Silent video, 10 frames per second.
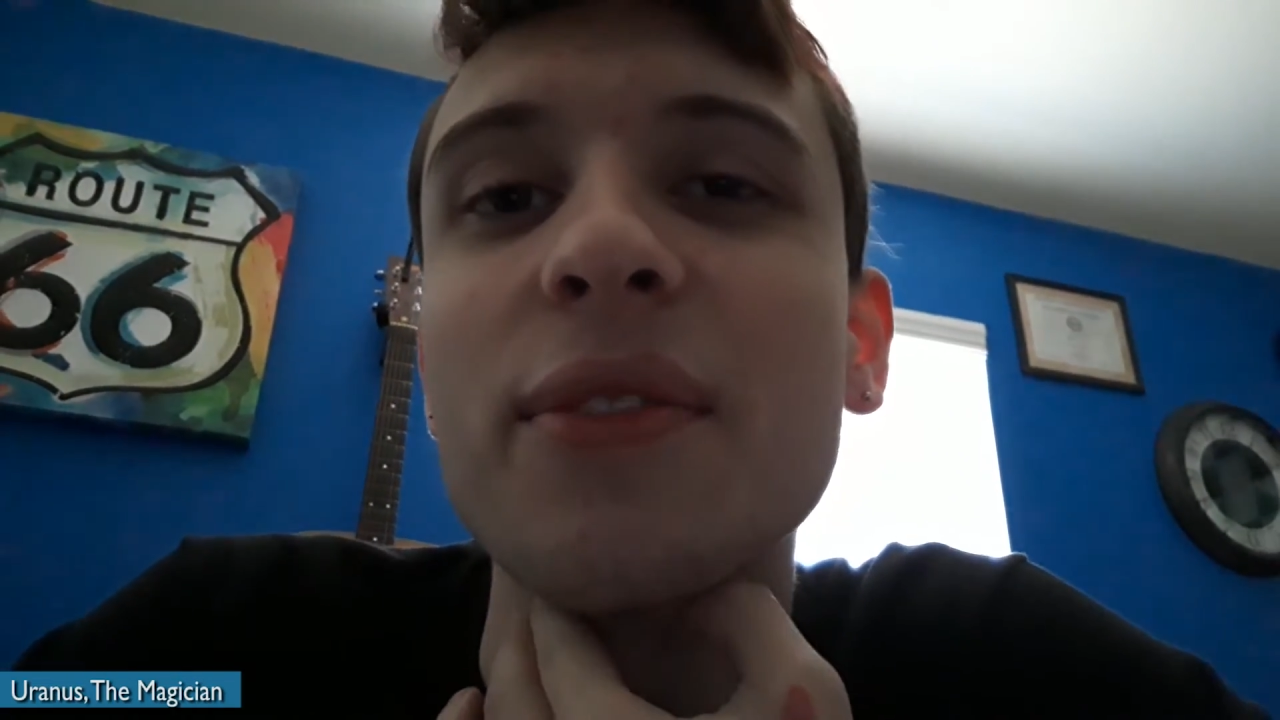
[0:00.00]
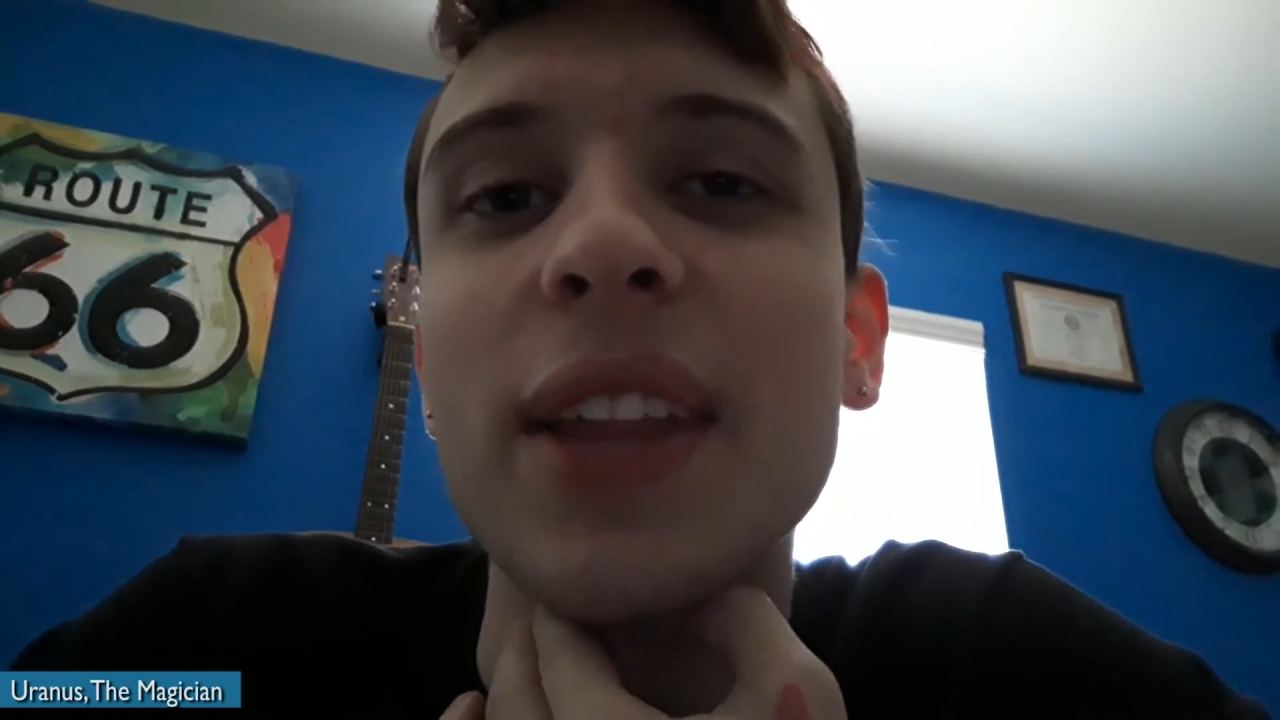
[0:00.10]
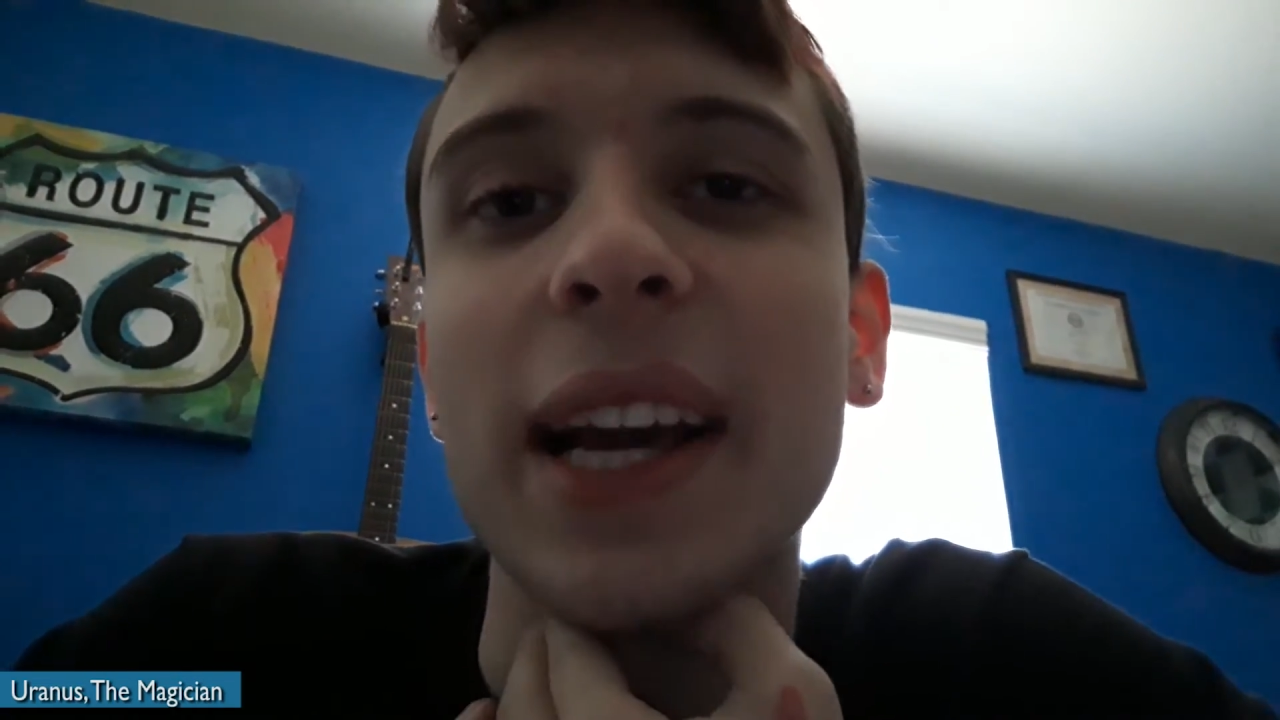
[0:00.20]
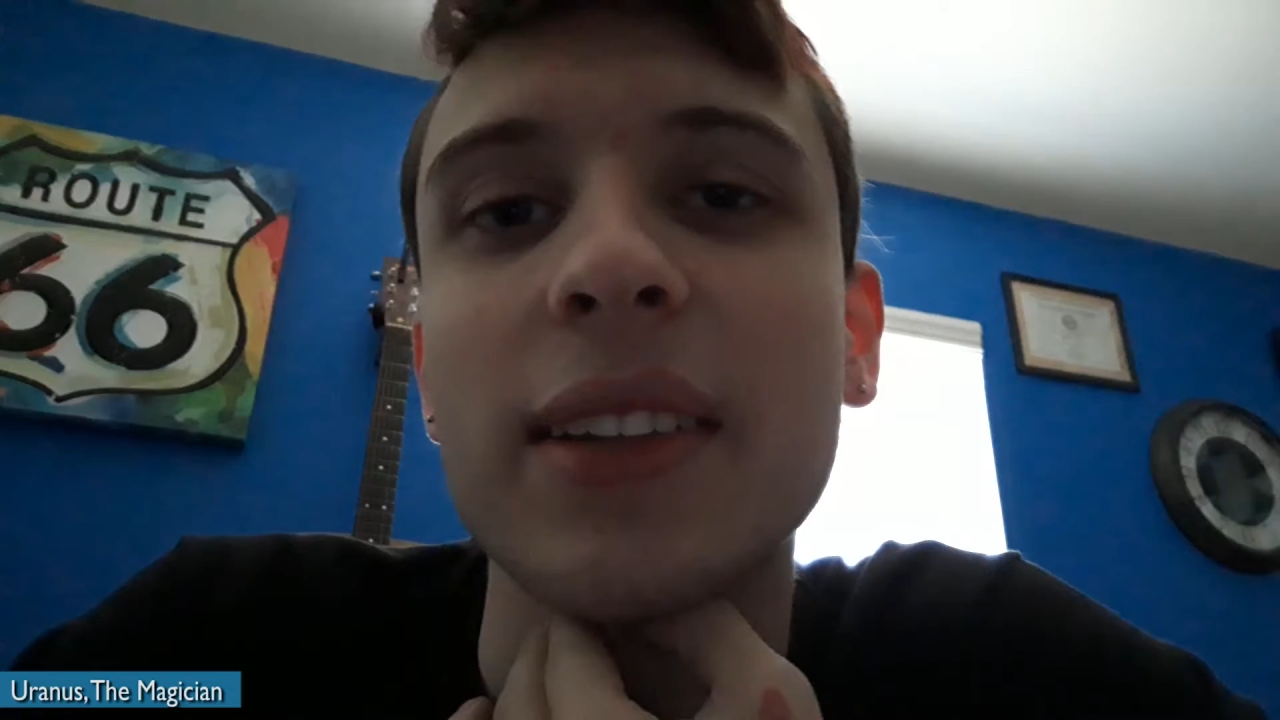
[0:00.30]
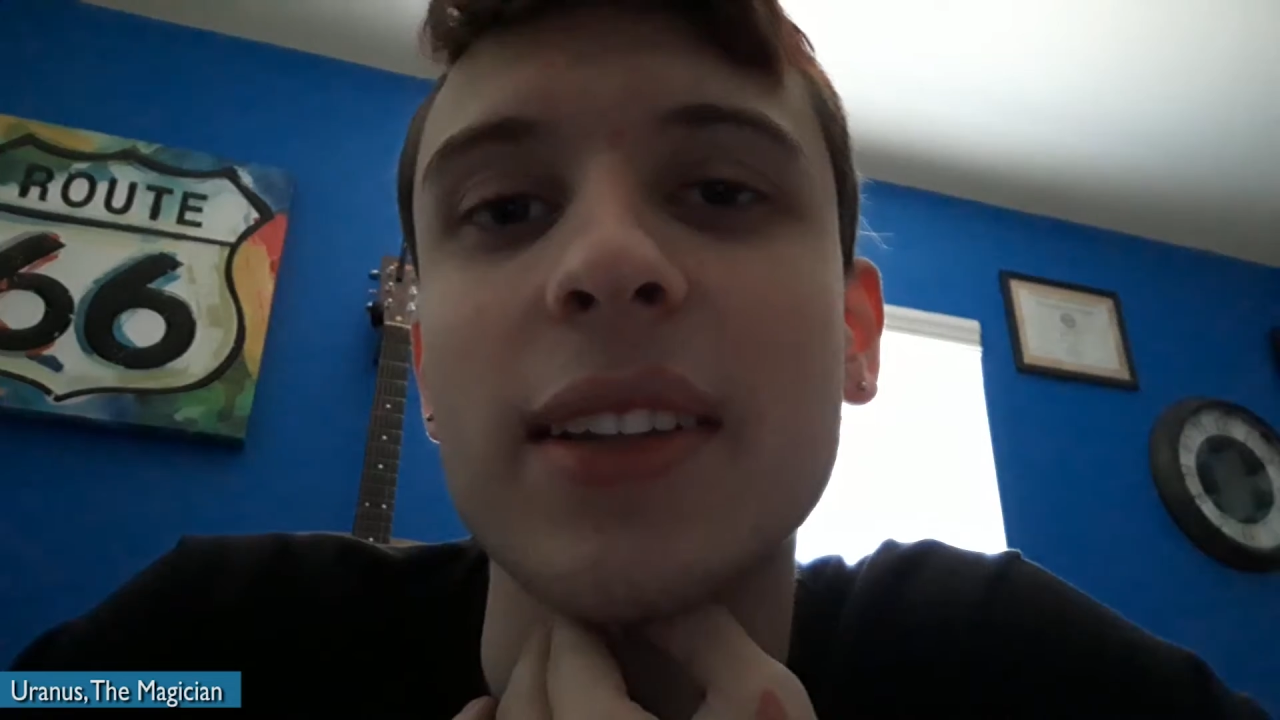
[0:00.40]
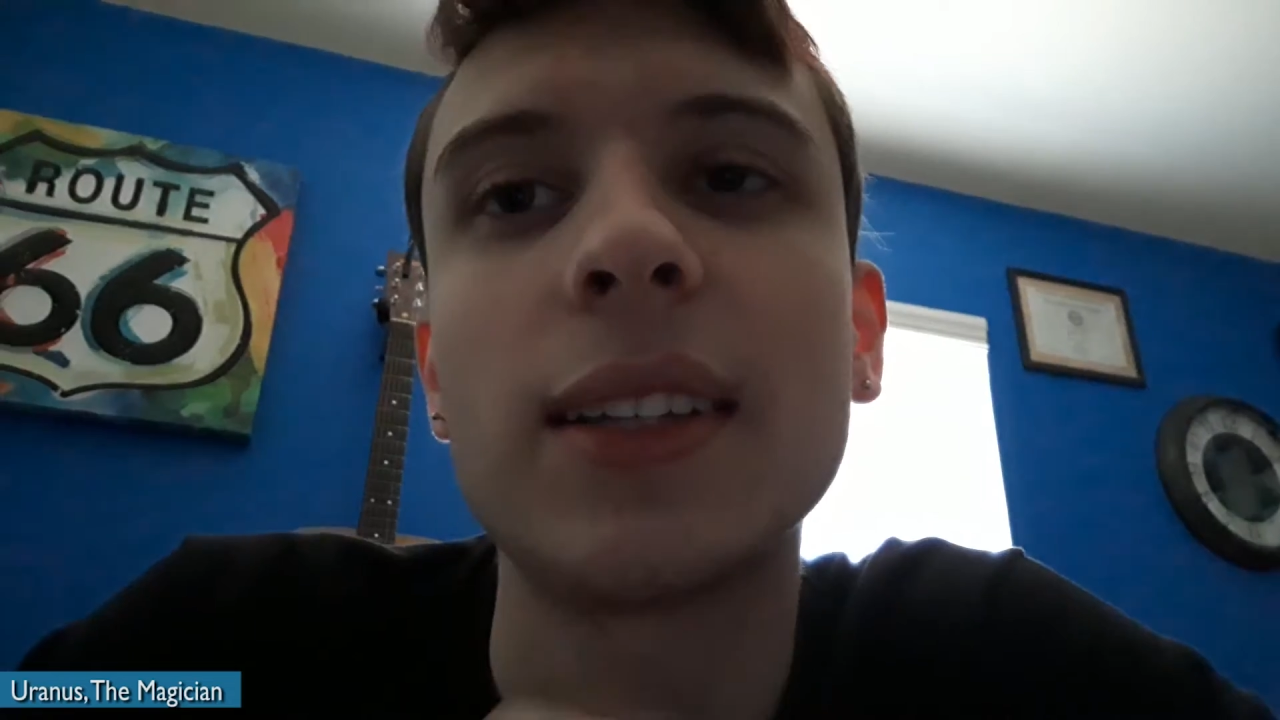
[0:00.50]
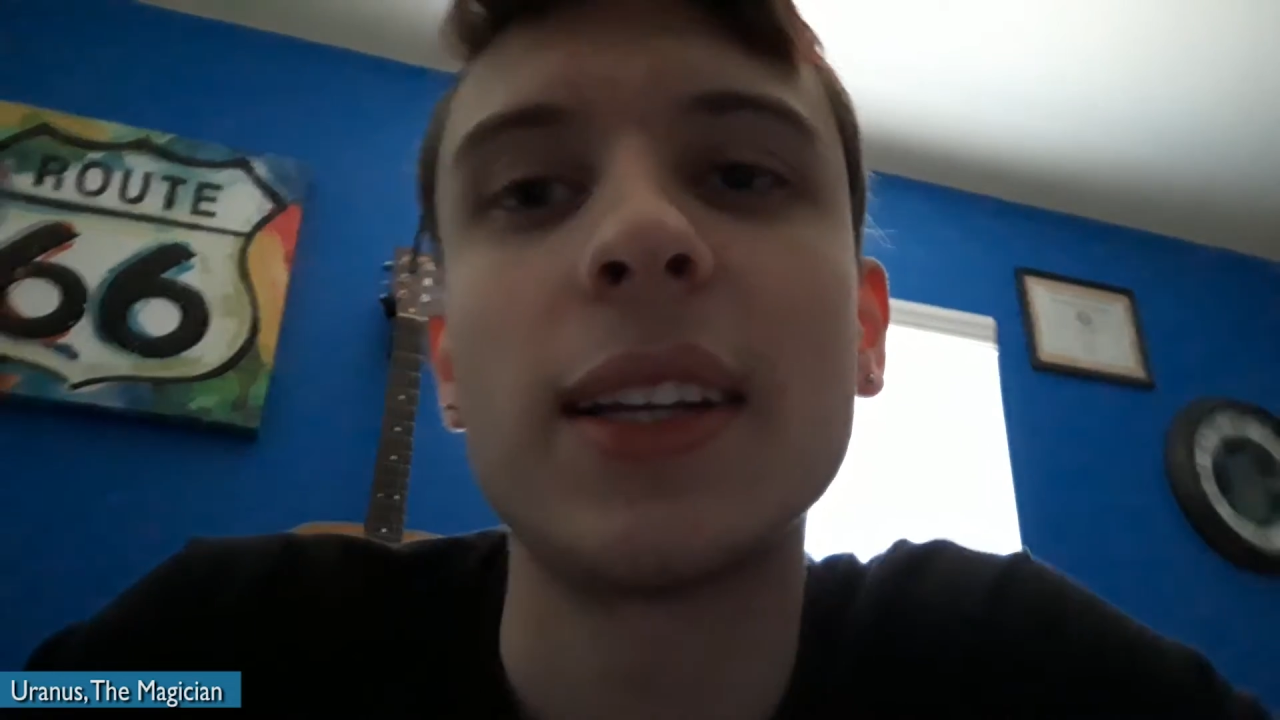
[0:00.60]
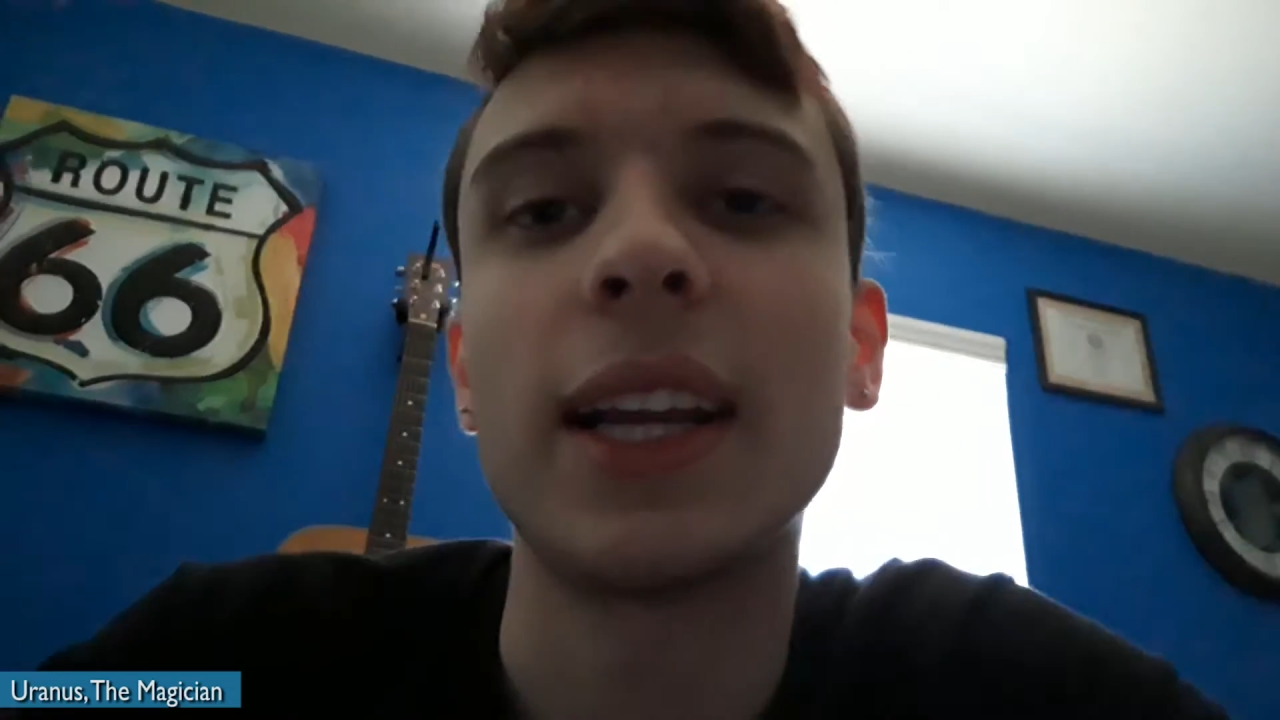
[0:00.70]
of that.